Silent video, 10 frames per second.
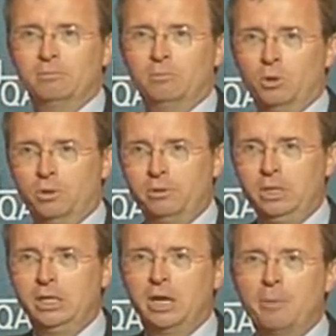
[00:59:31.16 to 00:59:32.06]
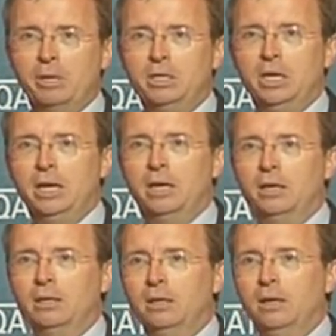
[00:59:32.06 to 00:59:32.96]
both economic
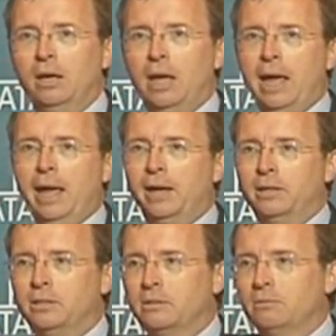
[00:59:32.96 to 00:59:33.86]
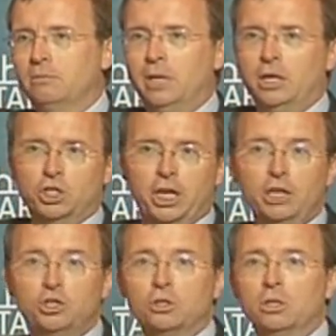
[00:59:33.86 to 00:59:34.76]
data and
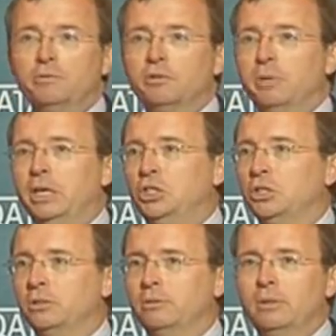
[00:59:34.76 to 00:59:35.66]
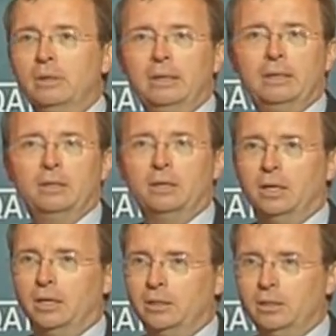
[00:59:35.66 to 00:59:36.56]
educational information,
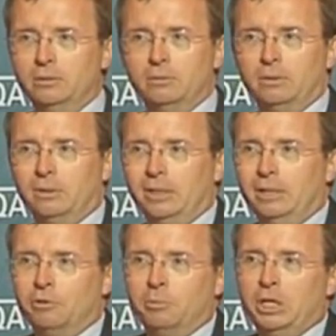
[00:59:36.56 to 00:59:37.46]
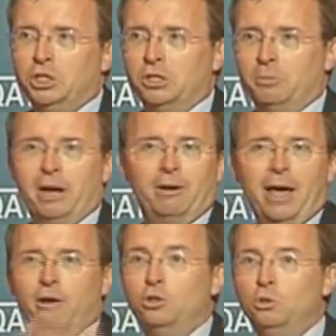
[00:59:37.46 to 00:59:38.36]
information about
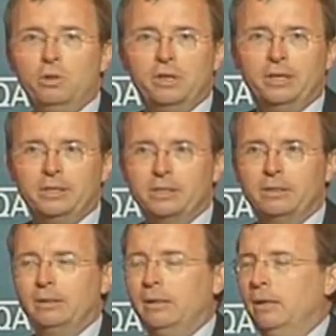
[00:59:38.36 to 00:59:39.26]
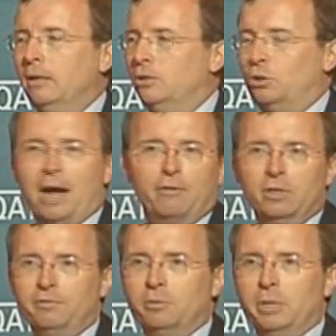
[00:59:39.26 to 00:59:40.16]
how to do things,
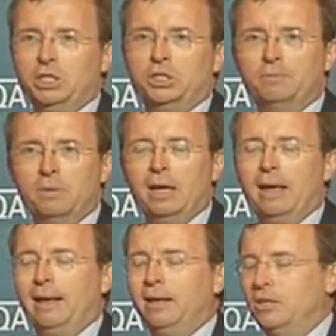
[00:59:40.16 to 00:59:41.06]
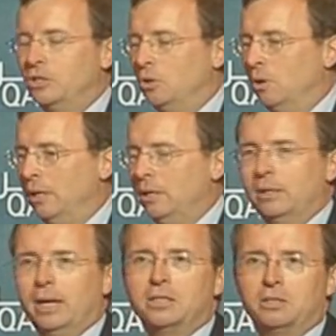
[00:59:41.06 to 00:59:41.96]
travel information. So I
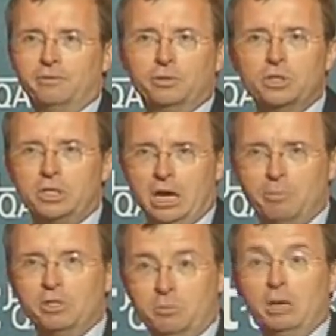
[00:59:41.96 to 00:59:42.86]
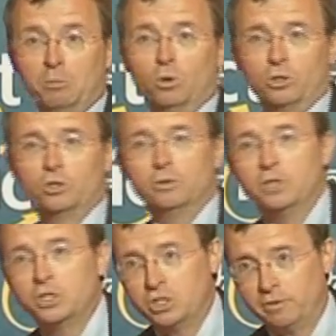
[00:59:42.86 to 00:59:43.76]
think that's the first step, is make more
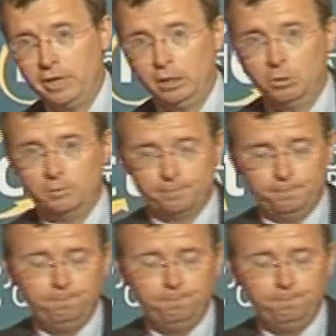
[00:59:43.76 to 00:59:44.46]
services available.